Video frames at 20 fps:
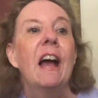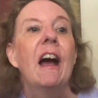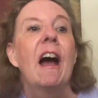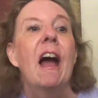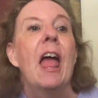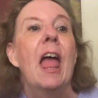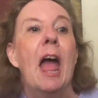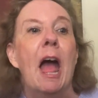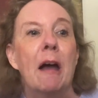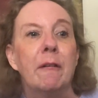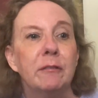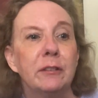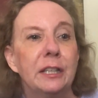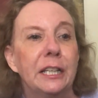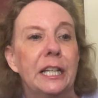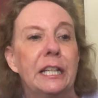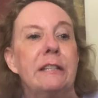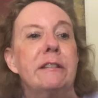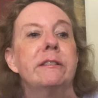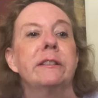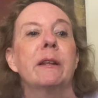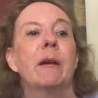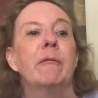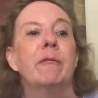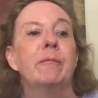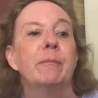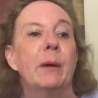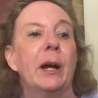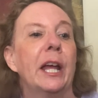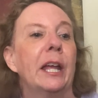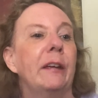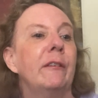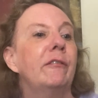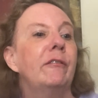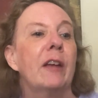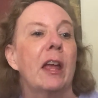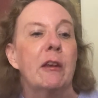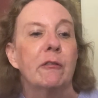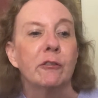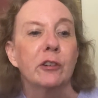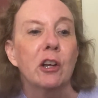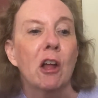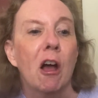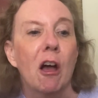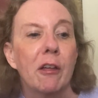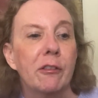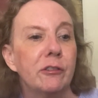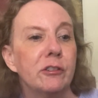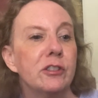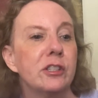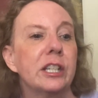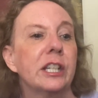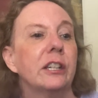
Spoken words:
I have a list of my favorite authors